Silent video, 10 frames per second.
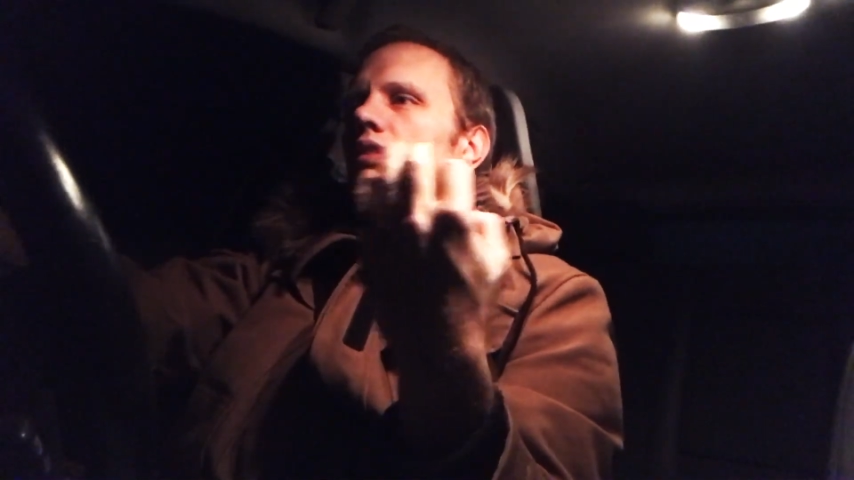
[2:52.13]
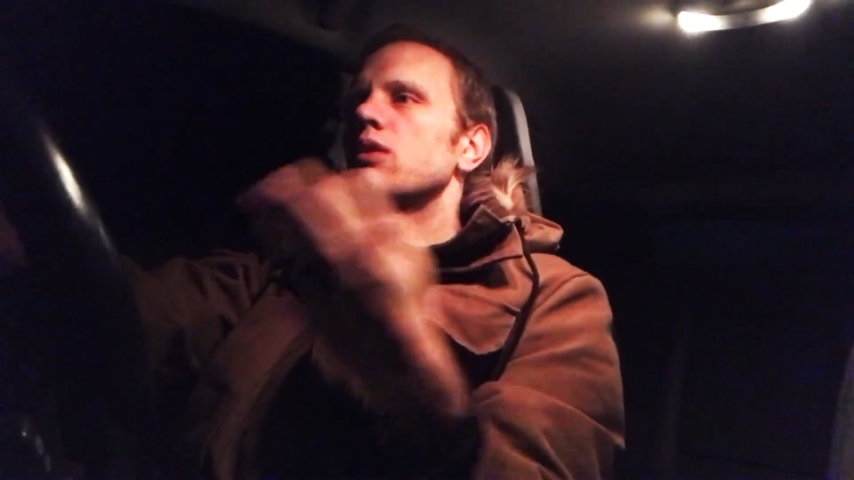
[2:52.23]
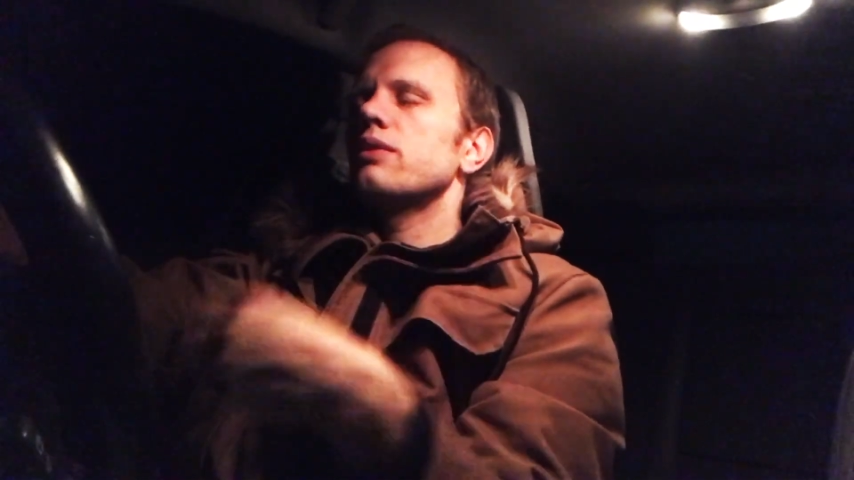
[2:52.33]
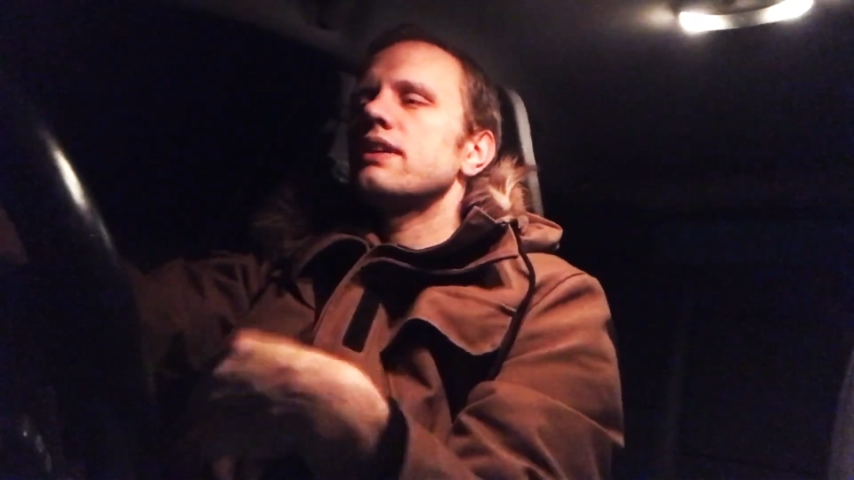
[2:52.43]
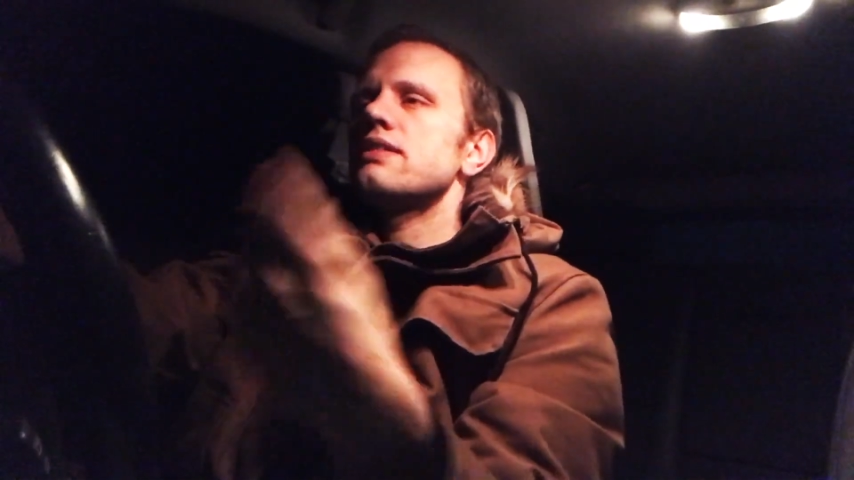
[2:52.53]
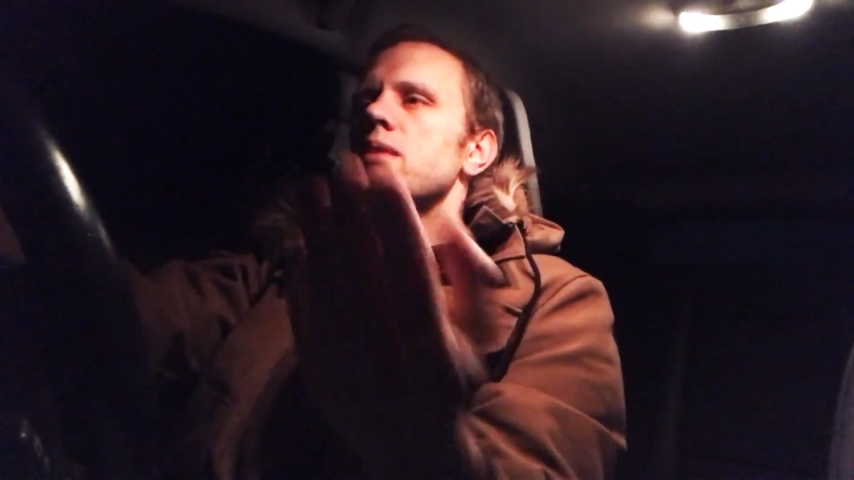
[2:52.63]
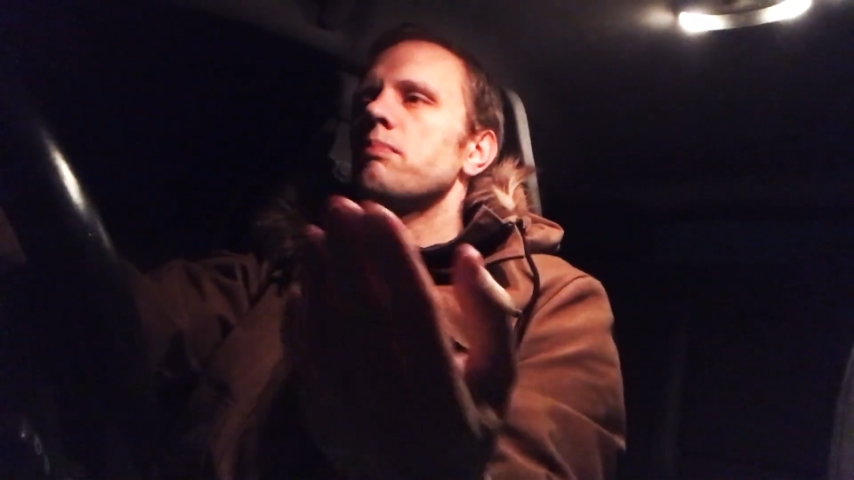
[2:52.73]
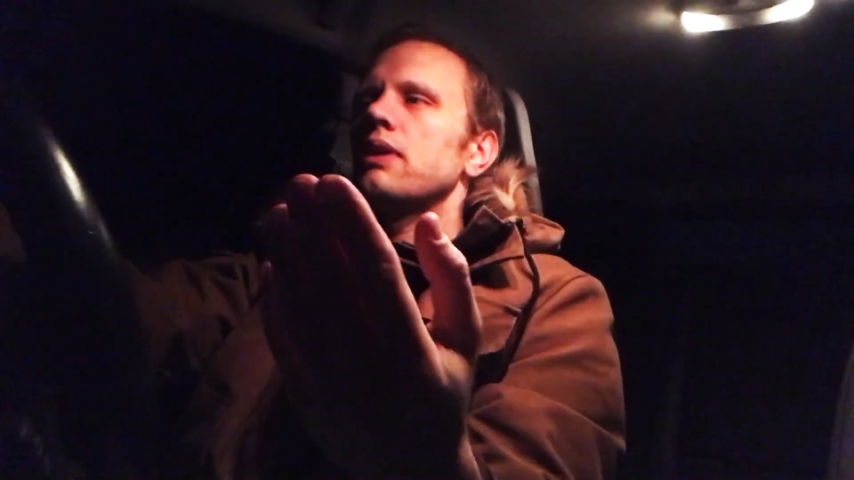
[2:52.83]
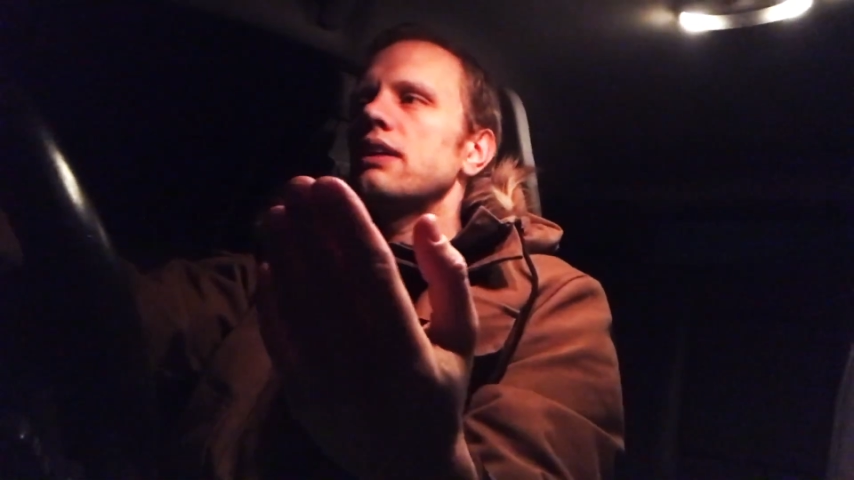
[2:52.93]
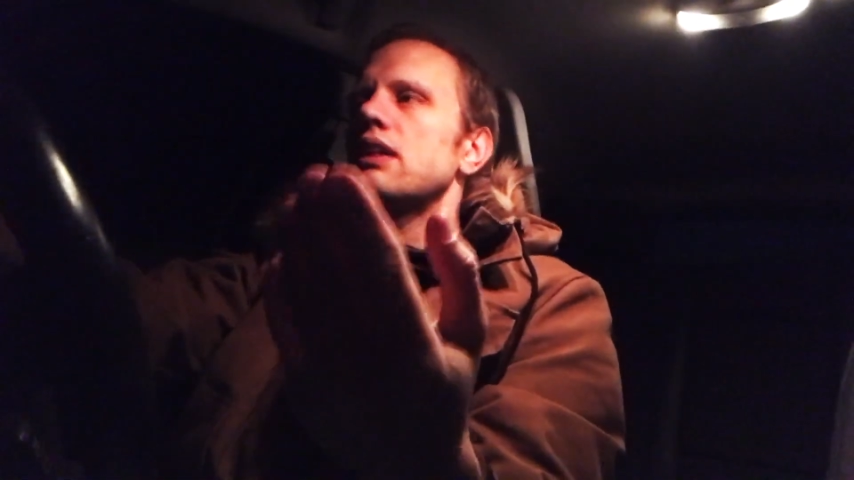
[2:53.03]
look things
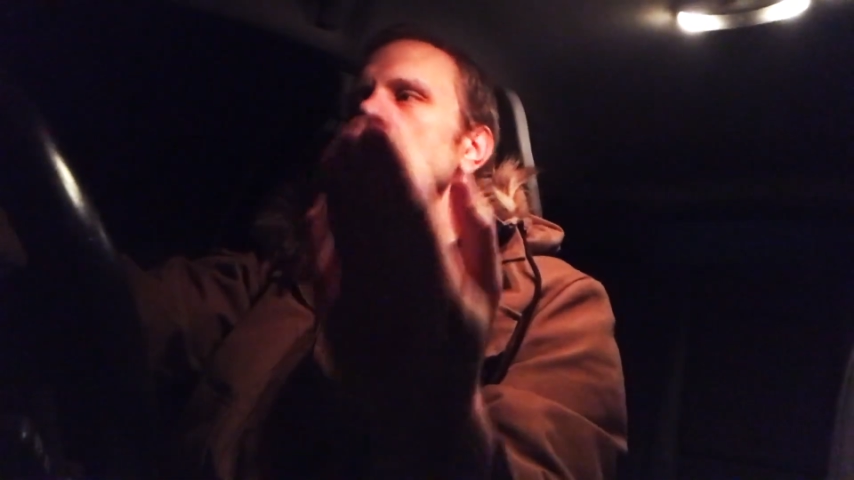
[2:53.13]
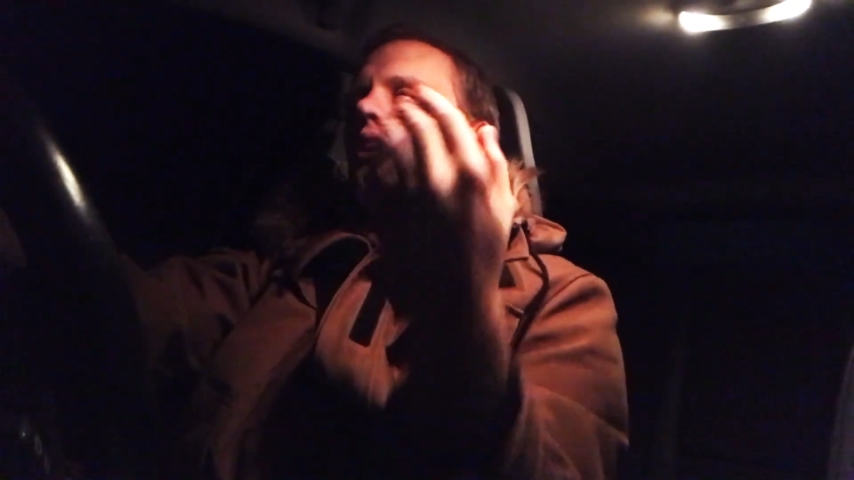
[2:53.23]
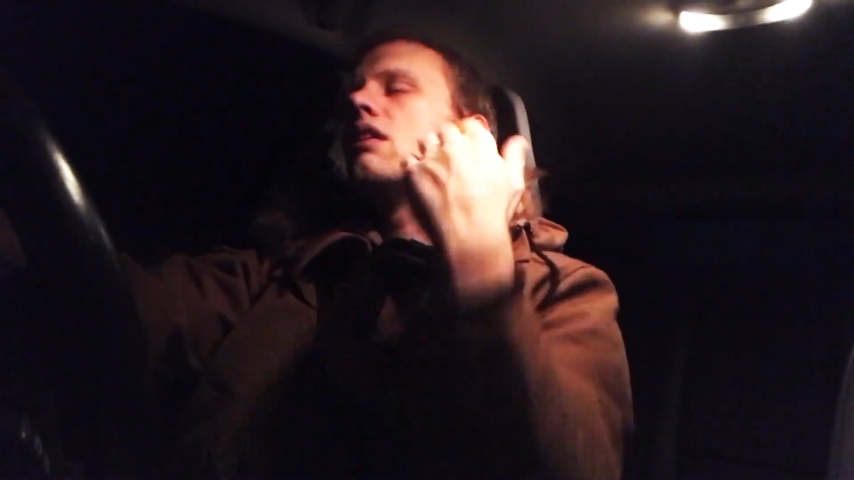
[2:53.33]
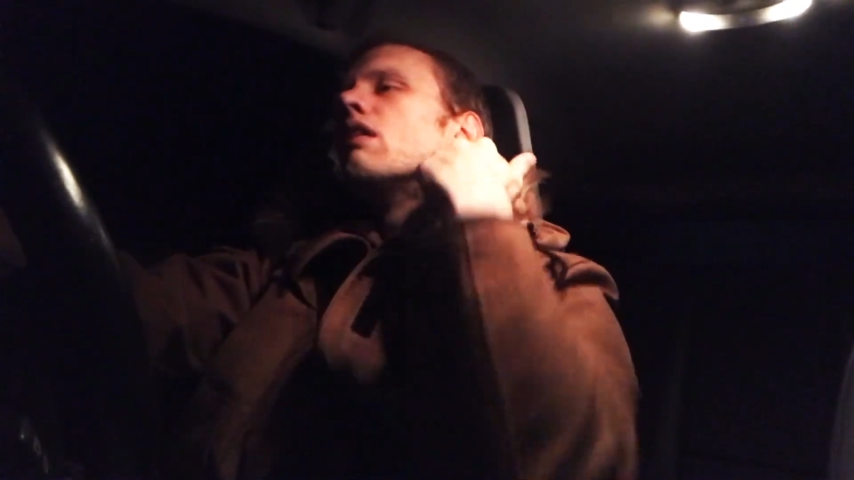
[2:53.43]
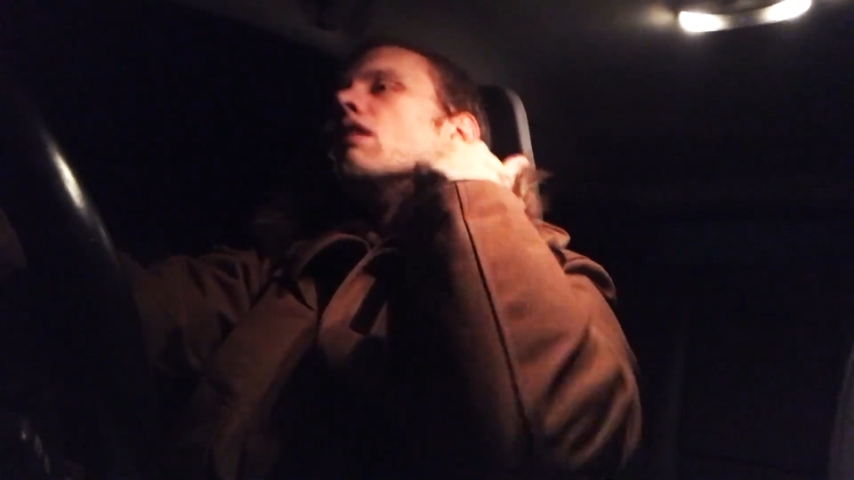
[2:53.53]
up by key,